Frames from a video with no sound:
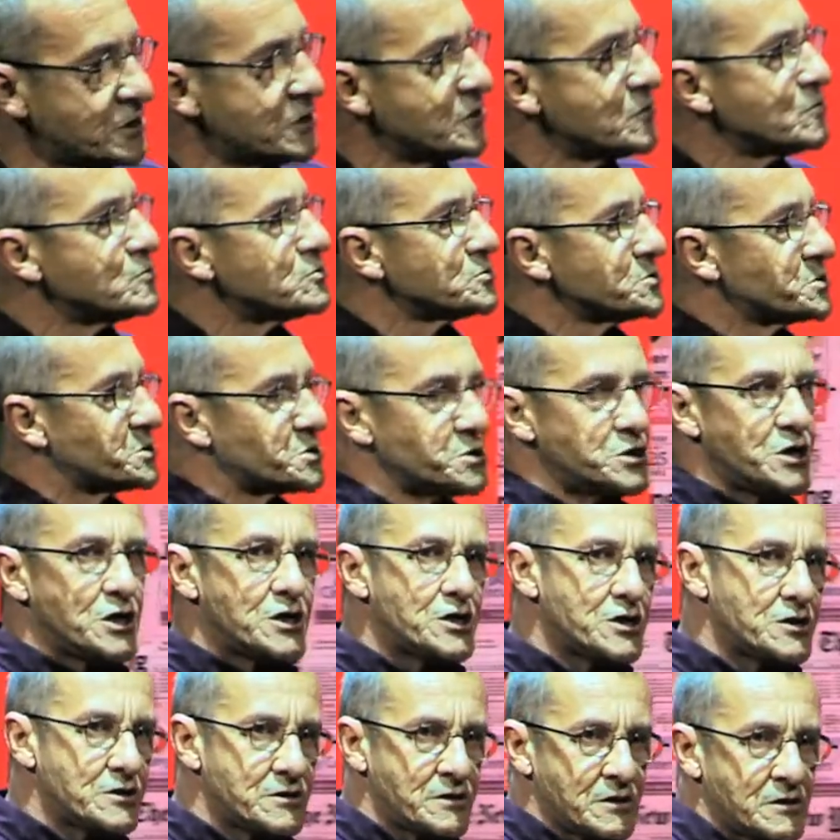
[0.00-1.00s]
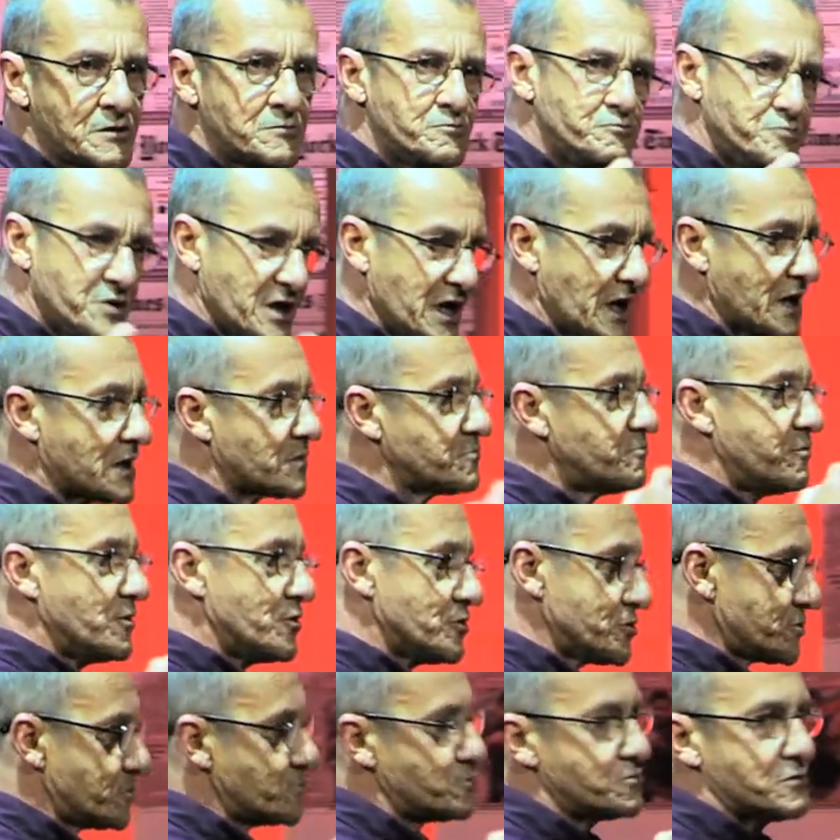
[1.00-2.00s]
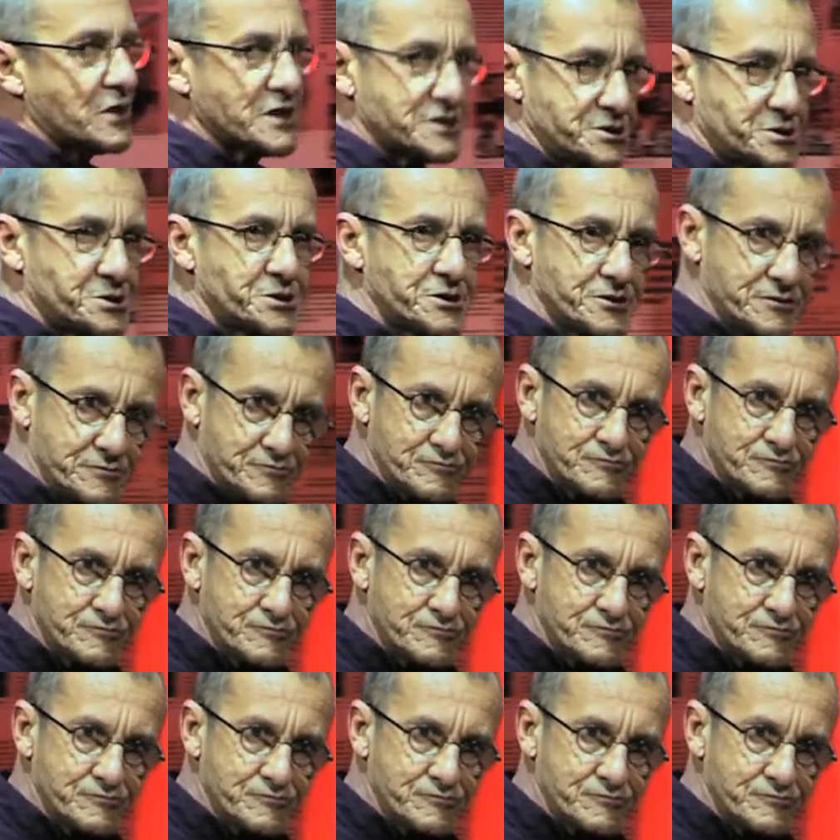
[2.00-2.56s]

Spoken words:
was learn blackboard writing.